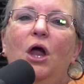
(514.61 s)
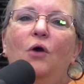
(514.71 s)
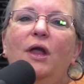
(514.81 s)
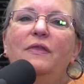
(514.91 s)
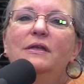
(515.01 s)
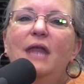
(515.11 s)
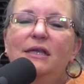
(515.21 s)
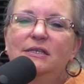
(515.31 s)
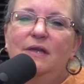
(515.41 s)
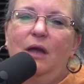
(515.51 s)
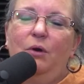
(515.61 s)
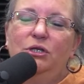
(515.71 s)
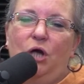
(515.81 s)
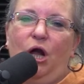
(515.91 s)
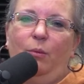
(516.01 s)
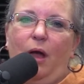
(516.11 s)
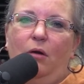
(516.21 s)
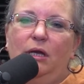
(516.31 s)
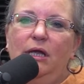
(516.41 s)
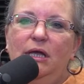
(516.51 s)
Okay, the next thing I want to talk
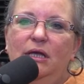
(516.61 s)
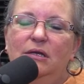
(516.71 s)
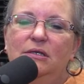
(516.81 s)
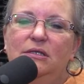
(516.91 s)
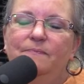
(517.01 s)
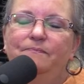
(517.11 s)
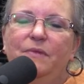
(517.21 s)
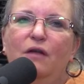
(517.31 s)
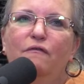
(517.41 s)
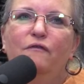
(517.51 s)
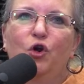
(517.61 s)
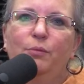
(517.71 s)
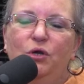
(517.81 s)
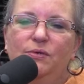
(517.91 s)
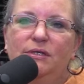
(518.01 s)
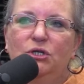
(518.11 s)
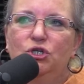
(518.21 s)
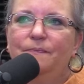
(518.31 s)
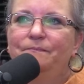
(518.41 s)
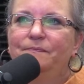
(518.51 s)
about is verb
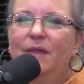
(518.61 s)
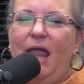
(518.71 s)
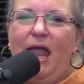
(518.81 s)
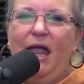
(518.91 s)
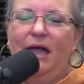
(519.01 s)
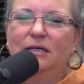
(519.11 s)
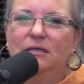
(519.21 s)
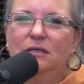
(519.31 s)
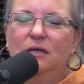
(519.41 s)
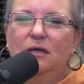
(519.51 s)
usage and